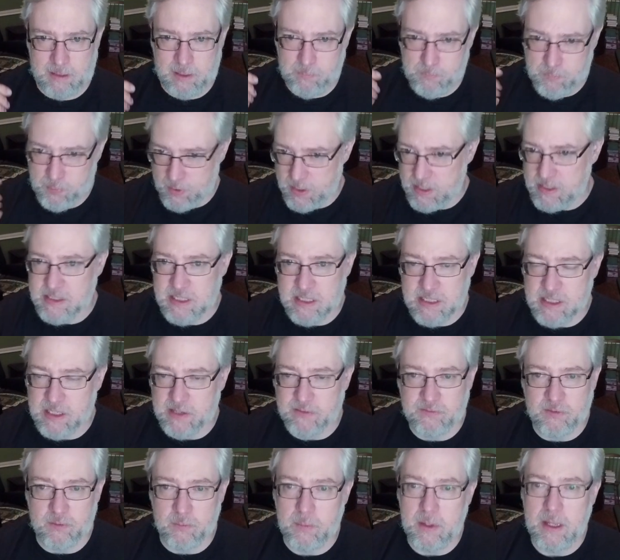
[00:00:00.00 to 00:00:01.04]
brings this
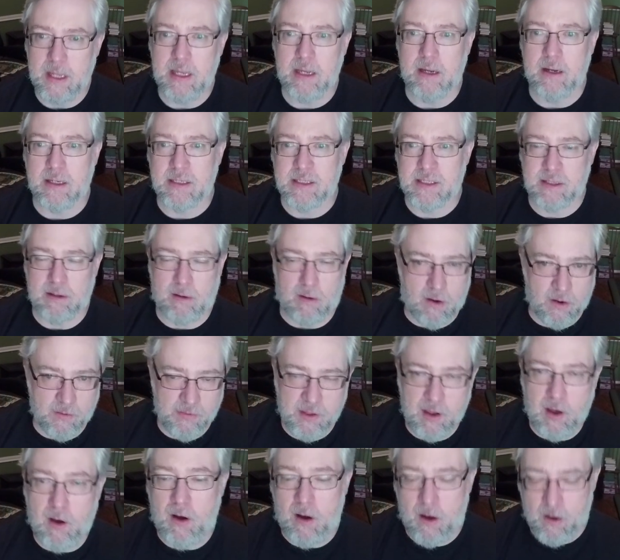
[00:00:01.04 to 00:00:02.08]
up for me is are
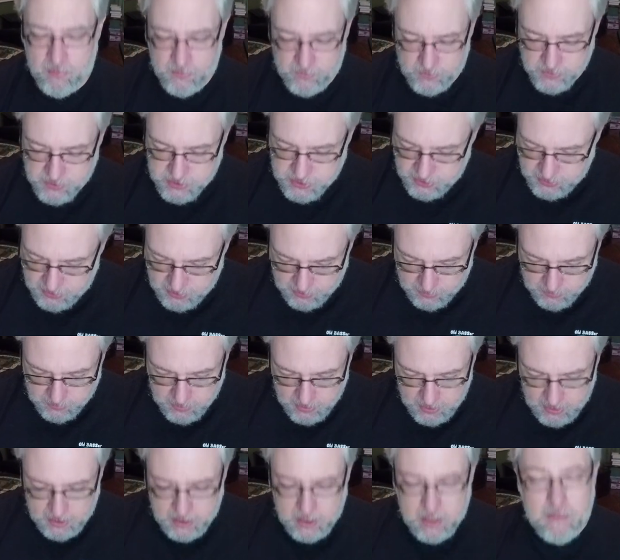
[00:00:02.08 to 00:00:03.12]
the authors, you know,
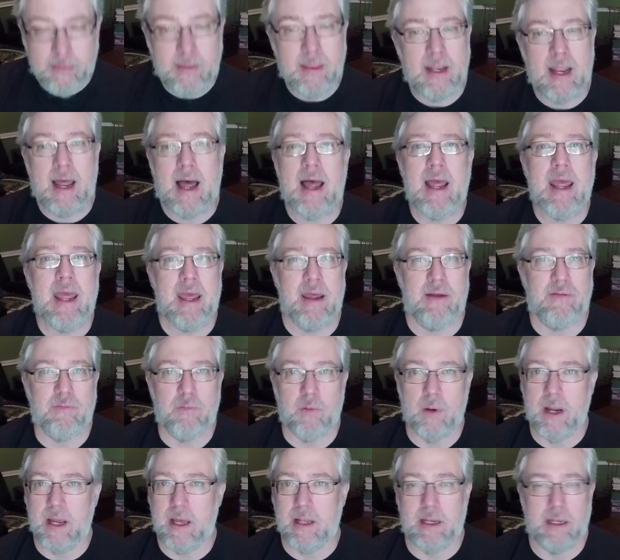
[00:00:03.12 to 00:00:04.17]
that I have
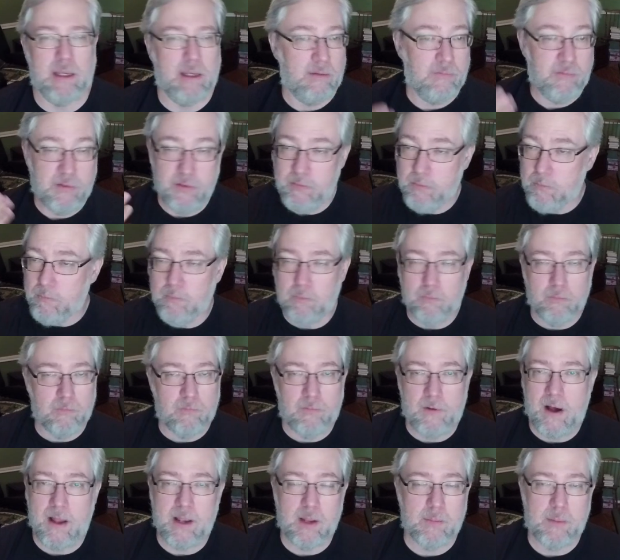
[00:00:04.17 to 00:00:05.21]
read. And if you
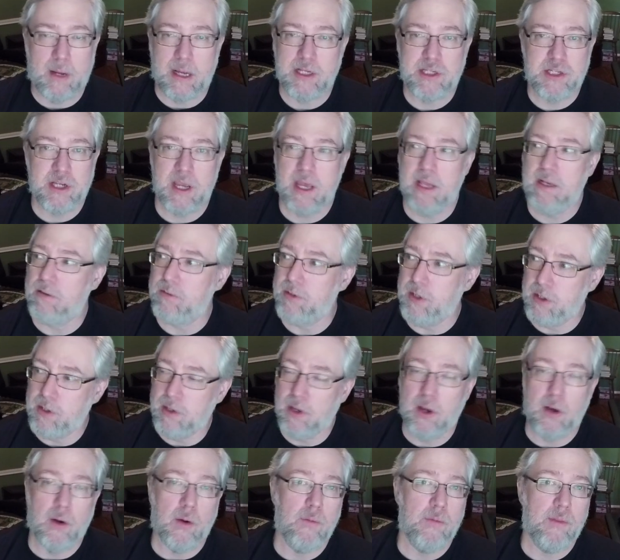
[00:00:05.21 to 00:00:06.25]
follow my channel, you
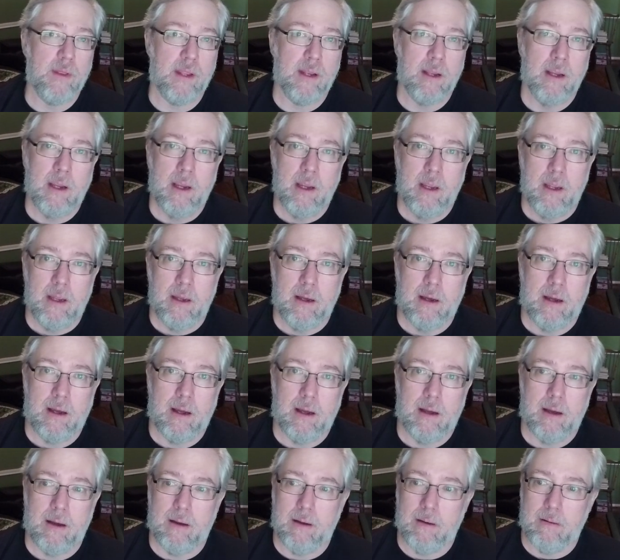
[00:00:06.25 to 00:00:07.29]
know that
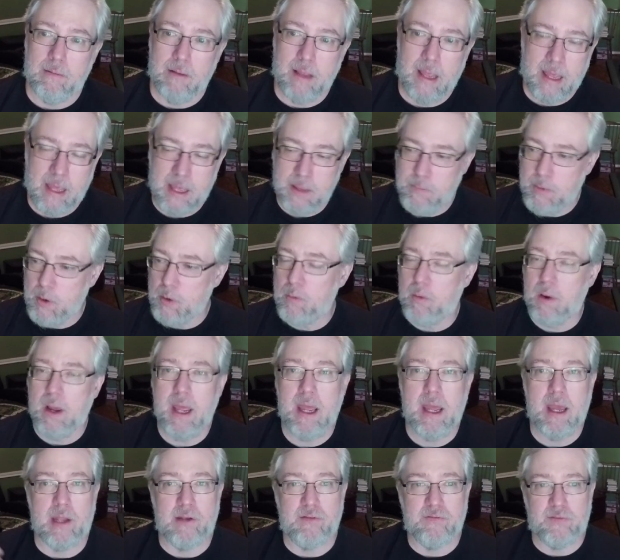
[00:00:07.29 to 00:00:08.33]

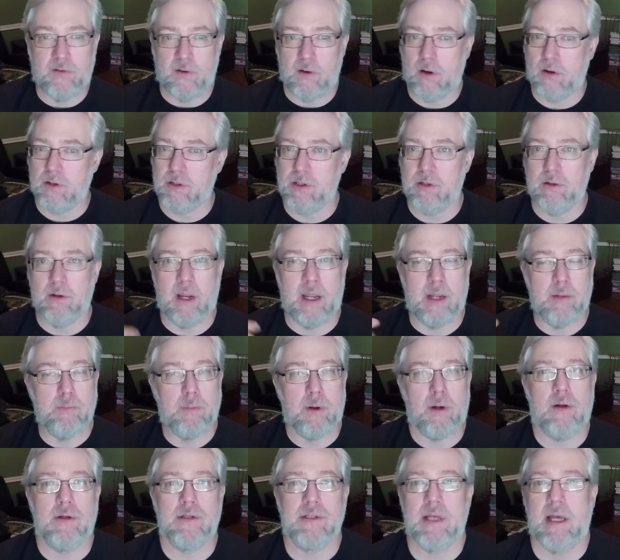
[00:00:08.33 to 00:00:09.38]
Hemingway and Faulkner and
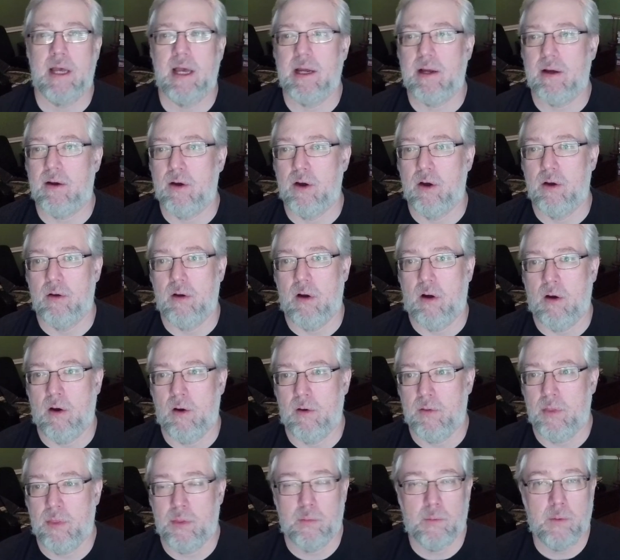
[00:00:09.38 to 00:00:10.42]
Balzac
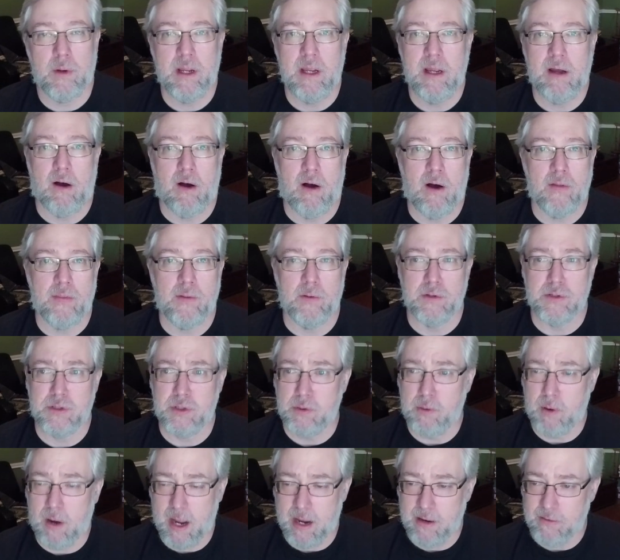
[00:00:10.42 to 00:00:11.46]
are three authors
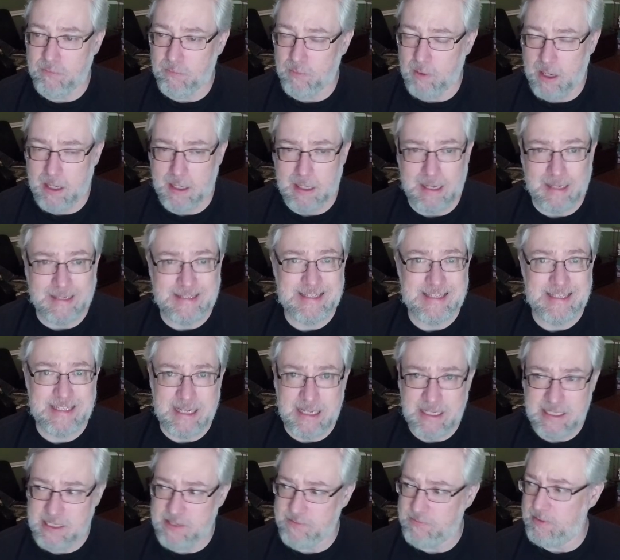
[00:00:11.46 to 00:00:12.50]
who I have read
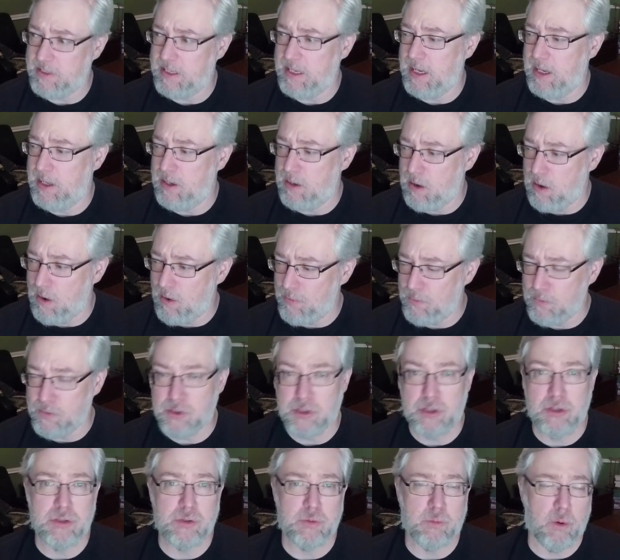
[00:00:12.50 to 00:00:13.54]
extensively and
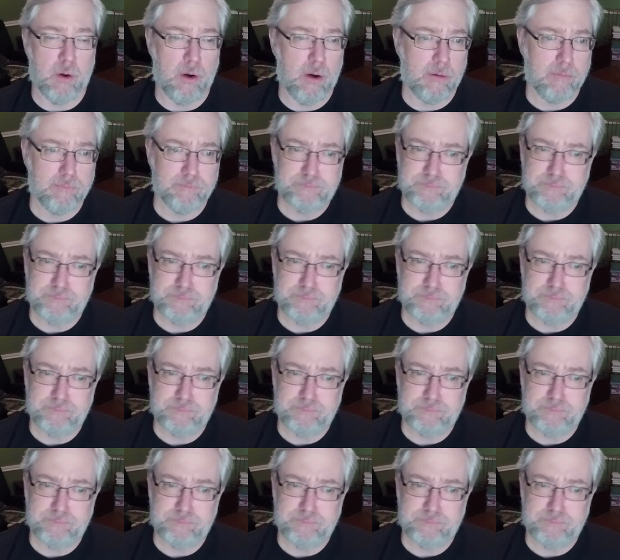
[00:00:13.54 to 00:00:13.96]
authors whose work